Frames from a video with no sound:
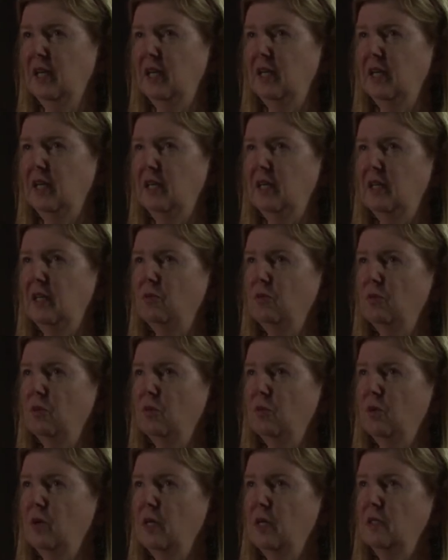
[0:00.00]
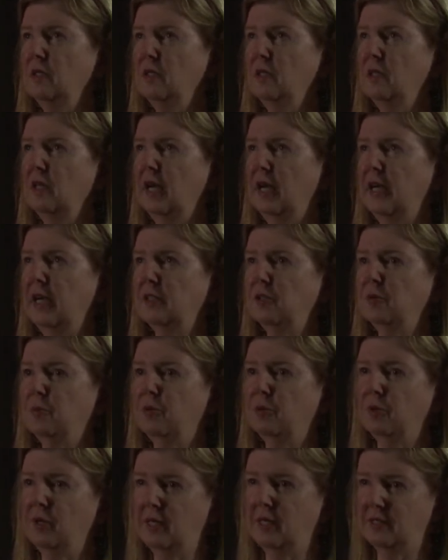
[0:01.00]
he wasn't as
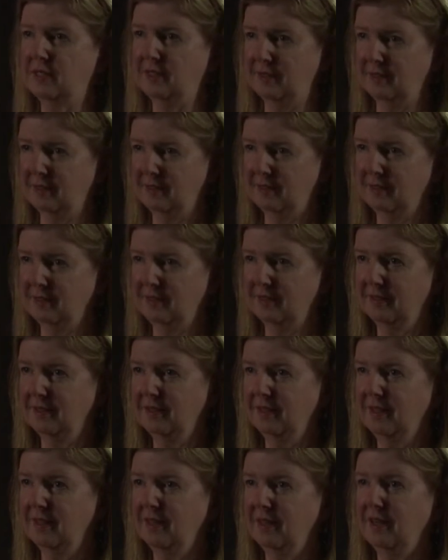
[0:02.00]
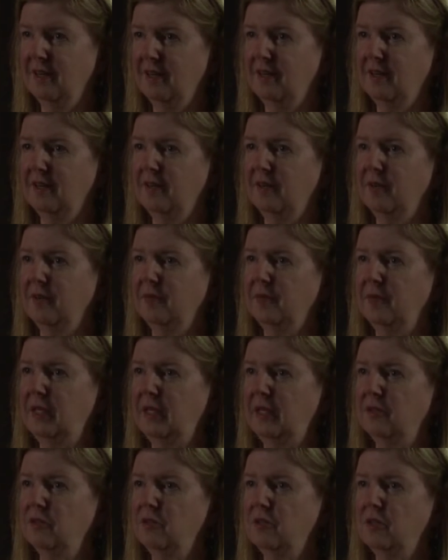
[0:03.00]
present uh,
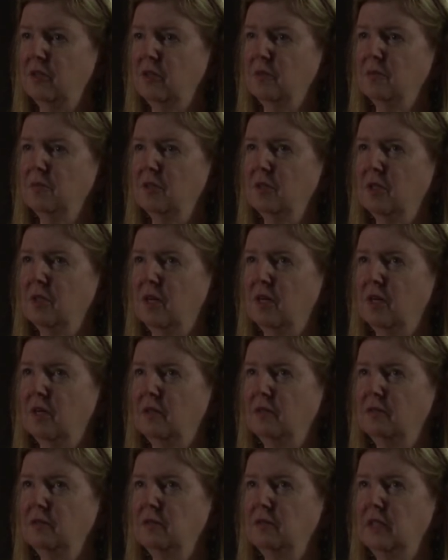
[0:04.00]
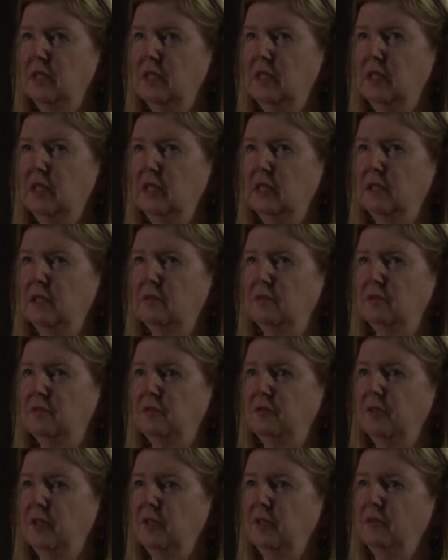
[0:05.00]
in terms of
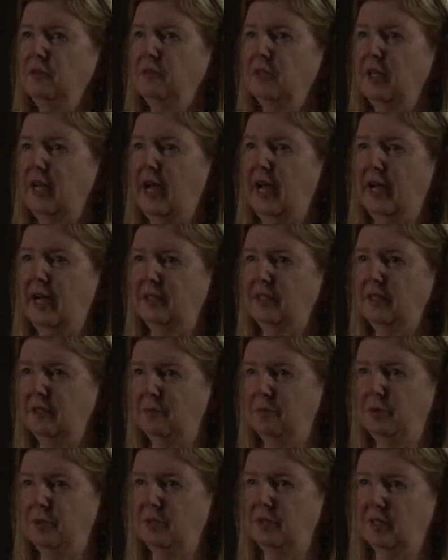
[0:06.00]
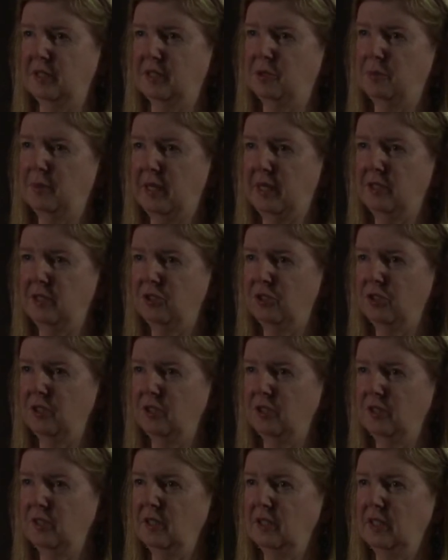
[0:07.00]
very, very active
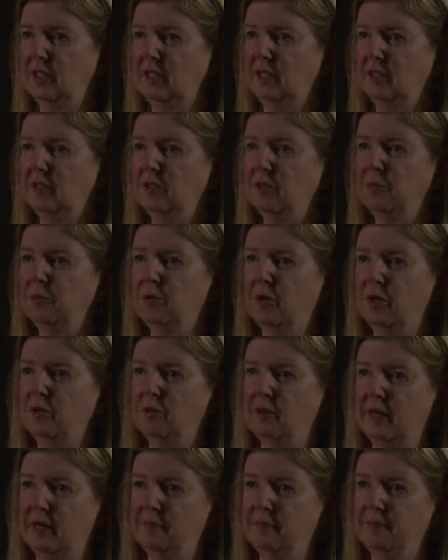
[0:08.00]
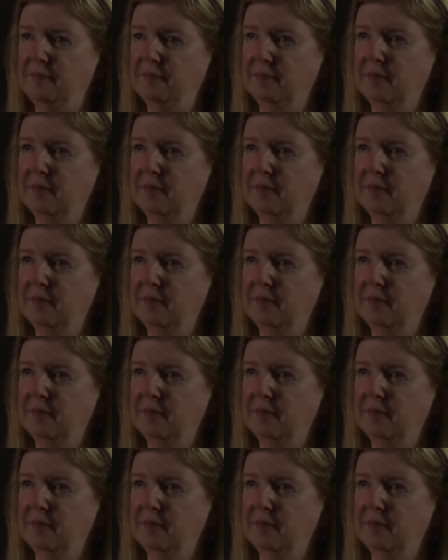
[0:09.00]
participation in the program.